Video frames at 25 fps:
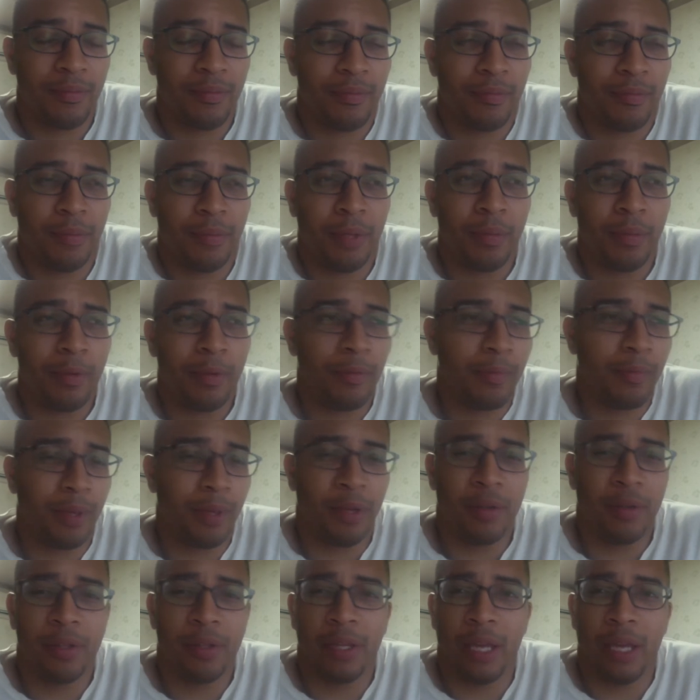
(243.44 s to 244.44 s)
people
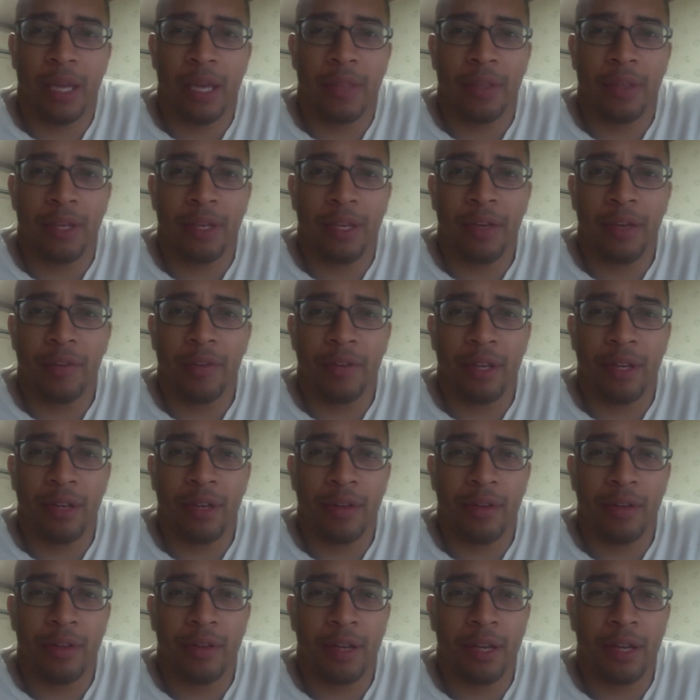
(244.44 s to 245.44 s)
barely had the internet
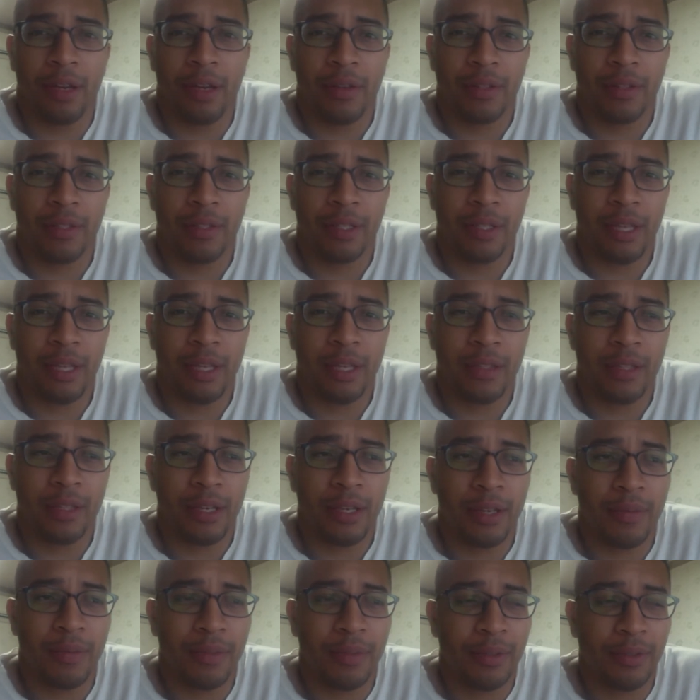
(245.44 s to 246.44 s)
in their house at that
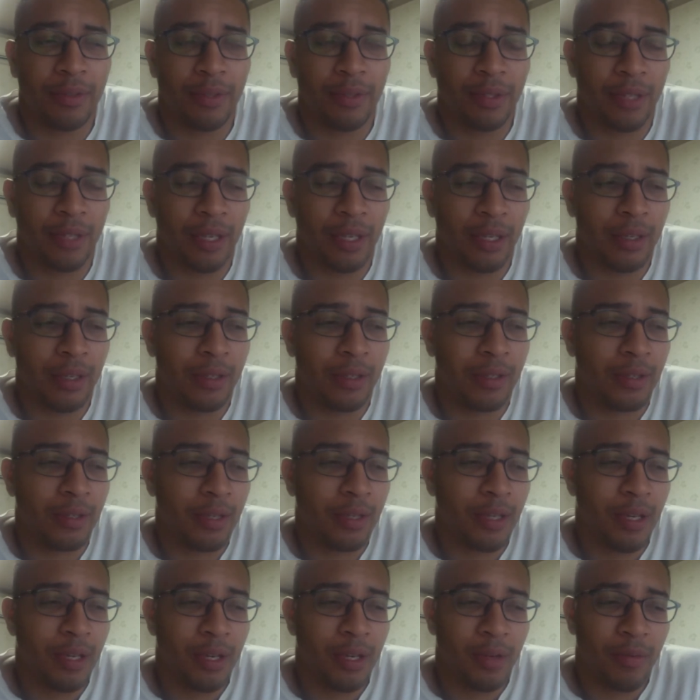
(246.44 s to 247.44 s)
time. This is like
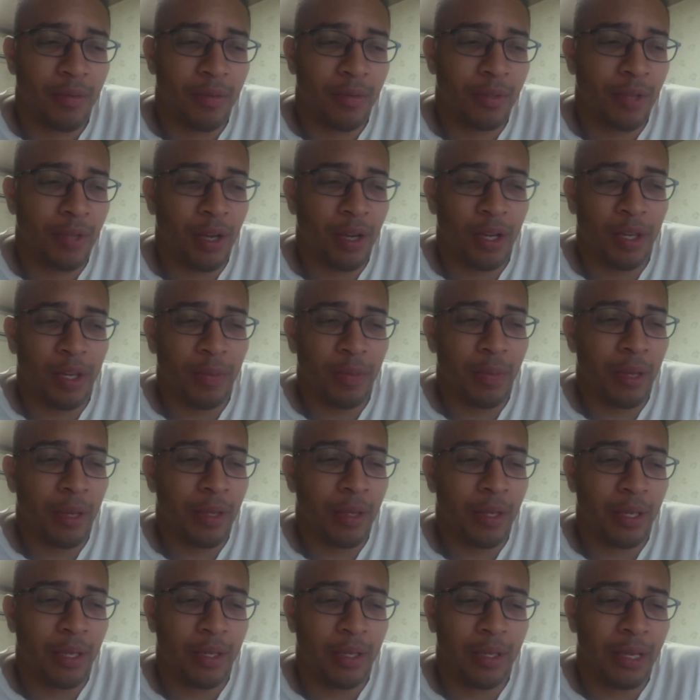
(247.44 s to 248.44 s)
we're talking
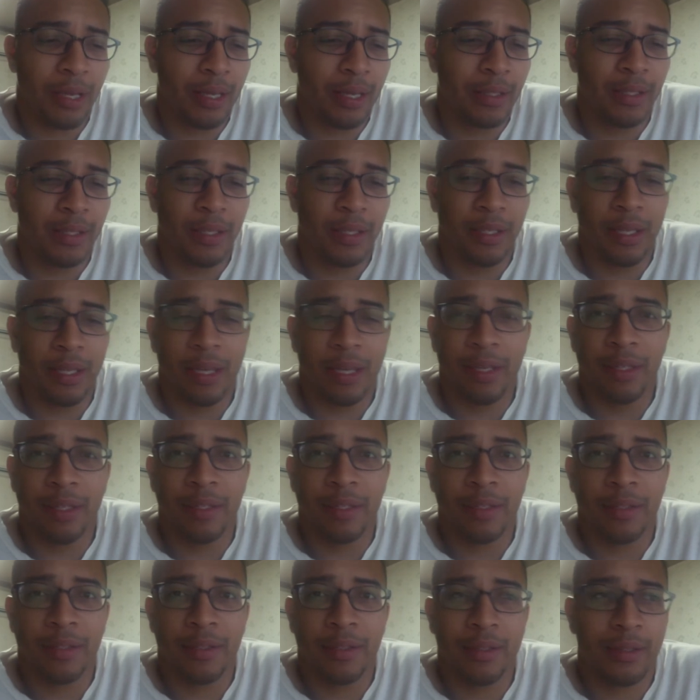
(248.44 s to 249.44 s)
about like
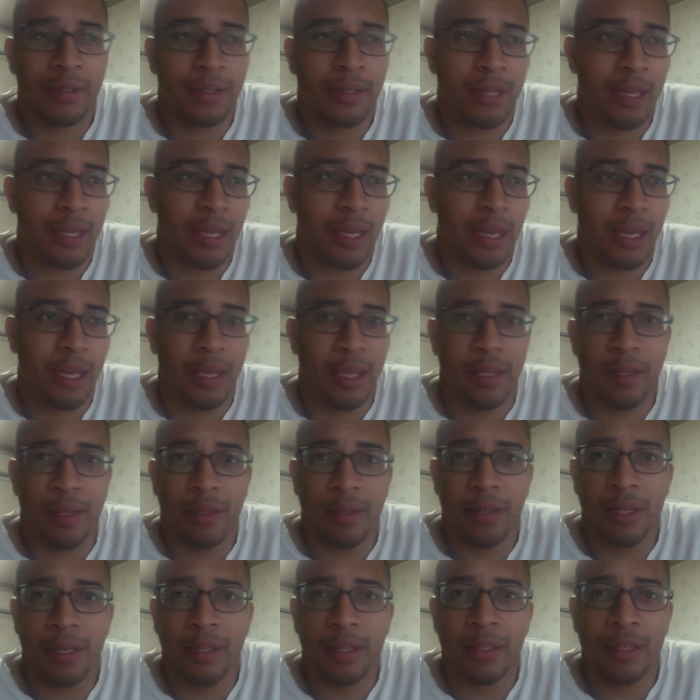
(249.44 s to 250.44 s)
1998
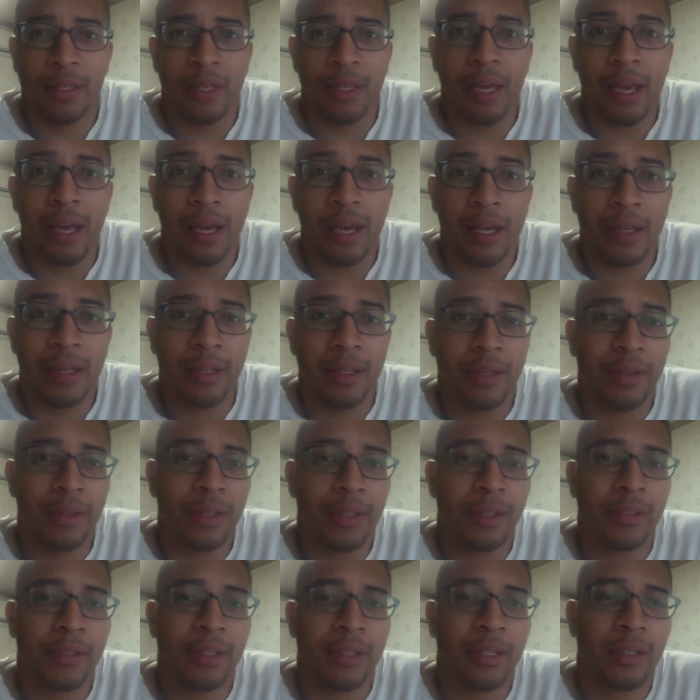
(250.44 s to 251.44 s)
and 99 and
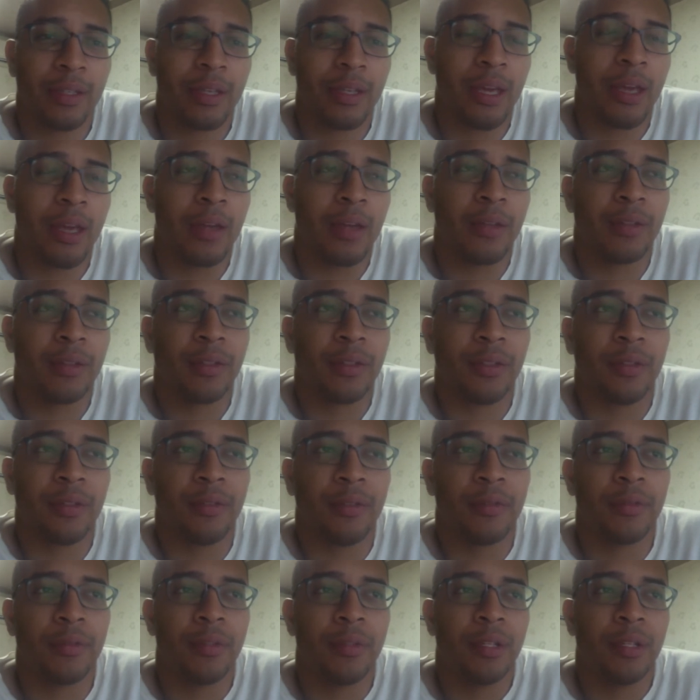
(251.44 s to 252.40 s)
things like that. So,